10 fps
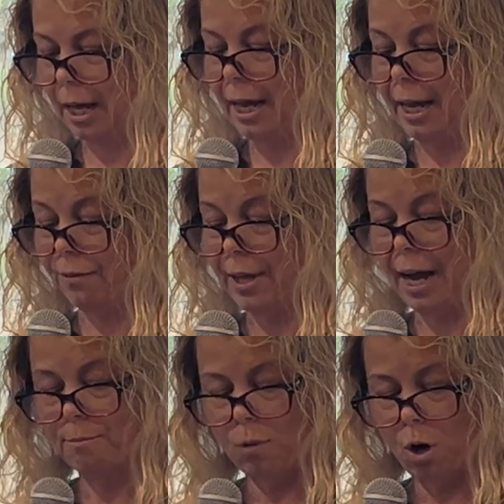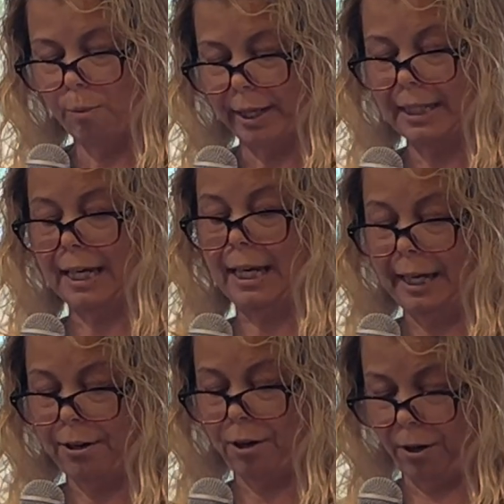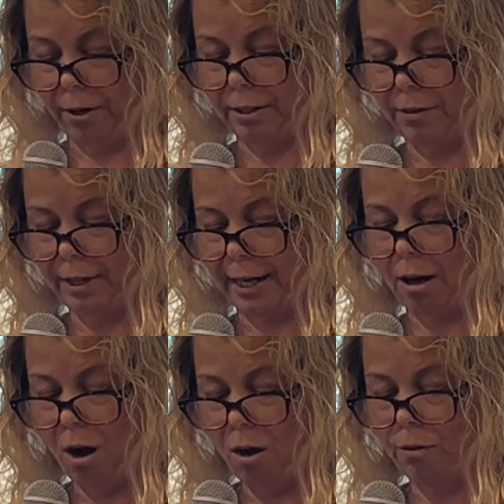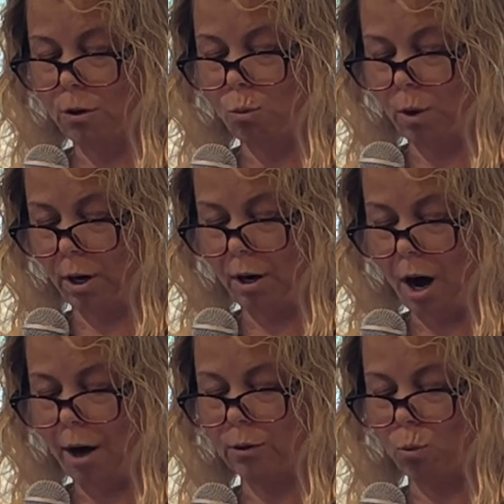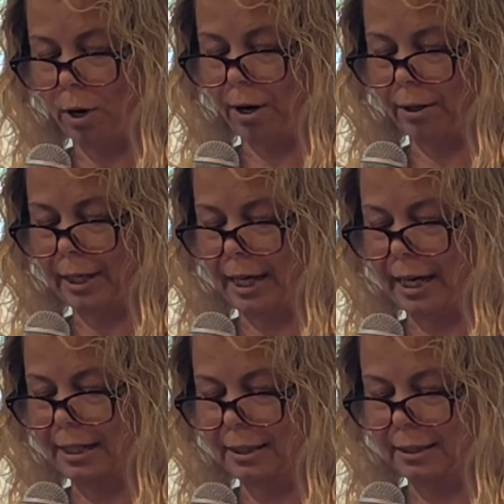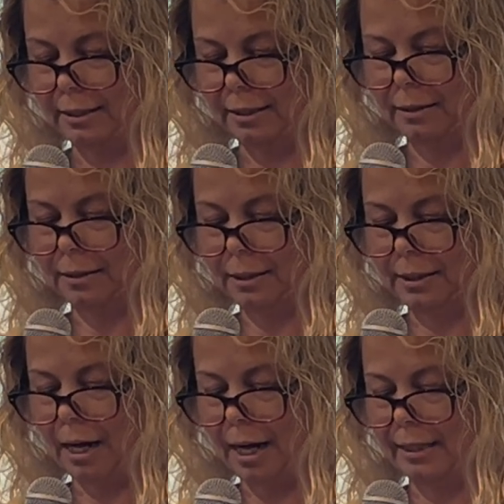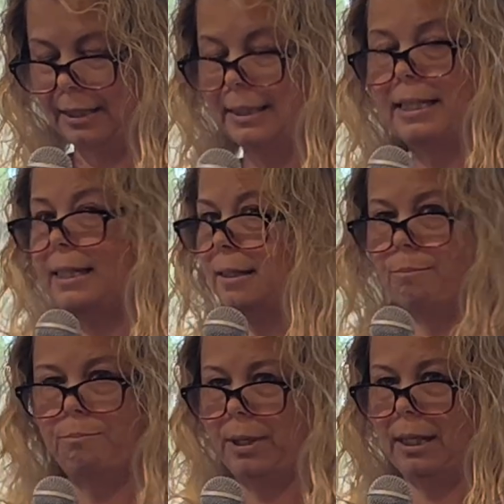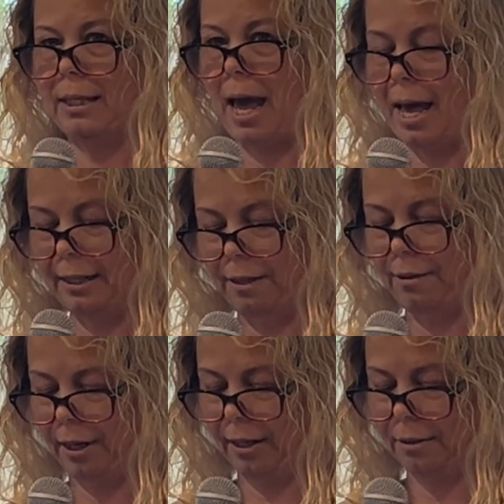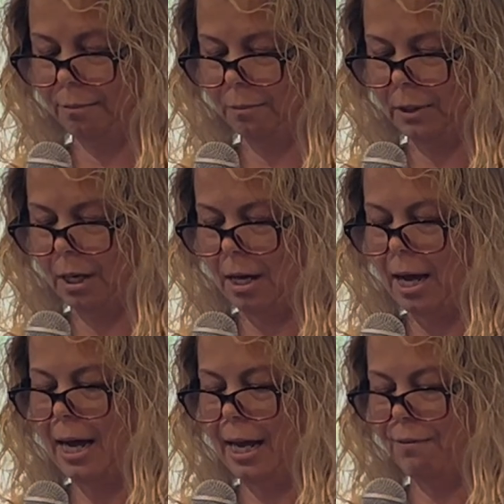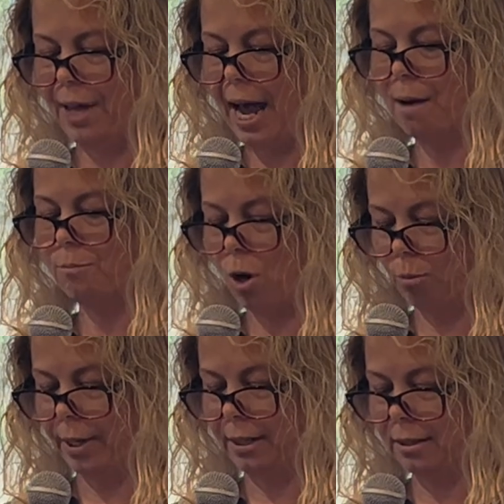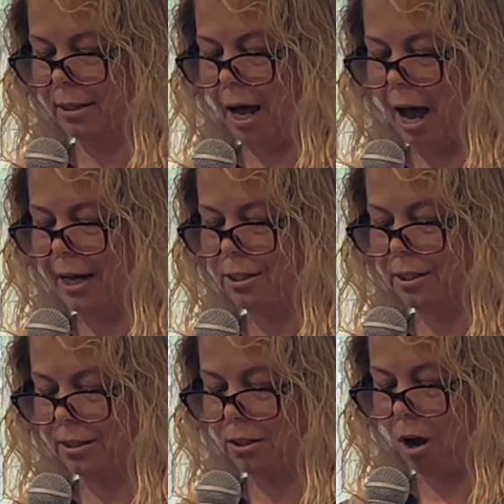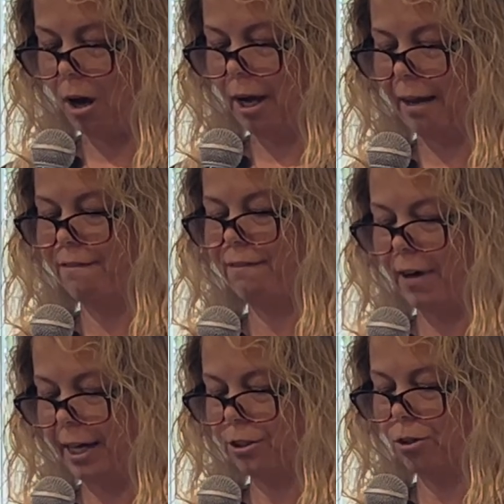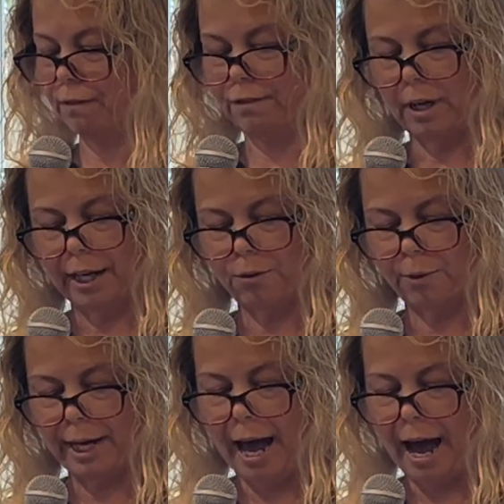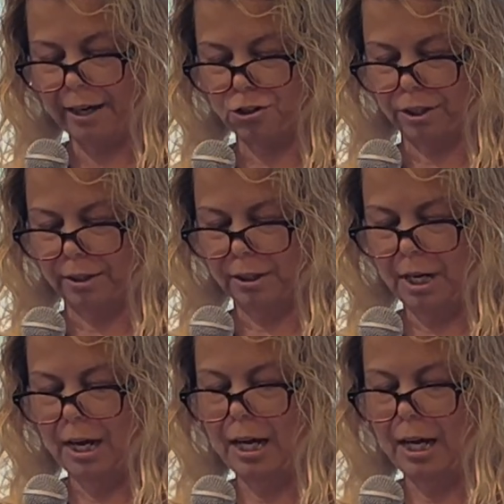In that moment, he heard that all the hard work he had done didn't mean anything. In that moment, I saw a fight or flight reaction.